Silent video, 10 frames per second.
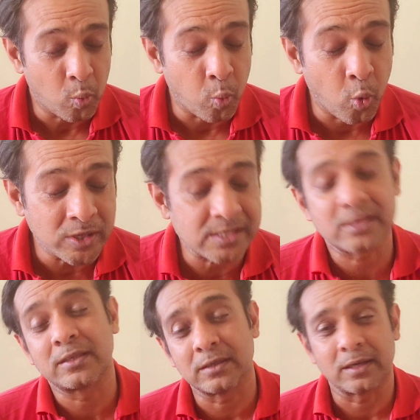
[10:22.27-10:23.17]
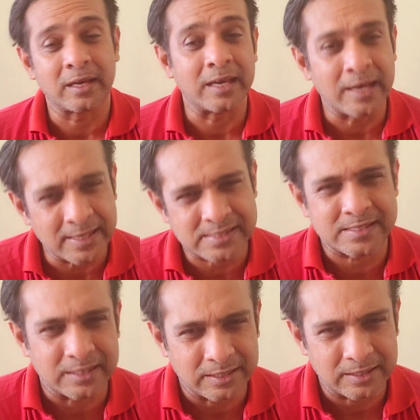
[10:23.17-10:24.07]
was the
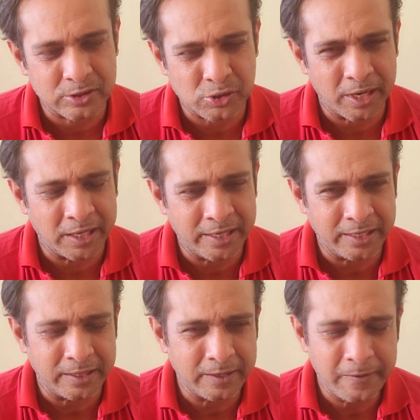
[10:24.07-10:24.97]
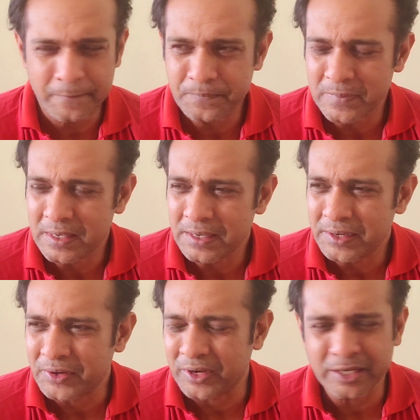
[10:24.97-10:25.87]
lesson. So any
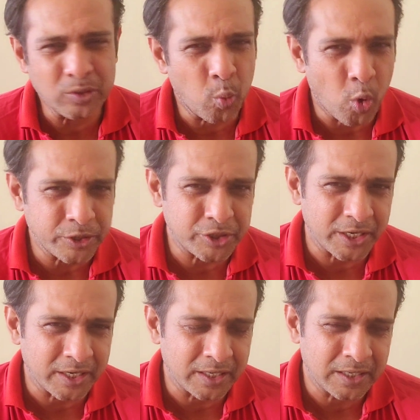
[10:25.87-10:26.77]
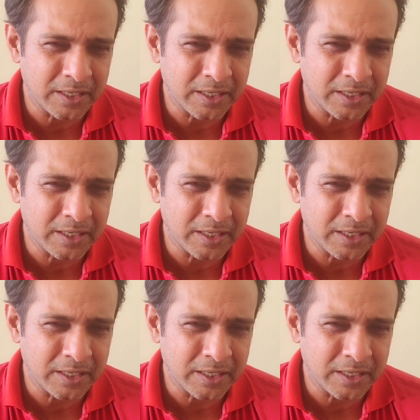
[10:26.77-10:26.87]
cricketer watching,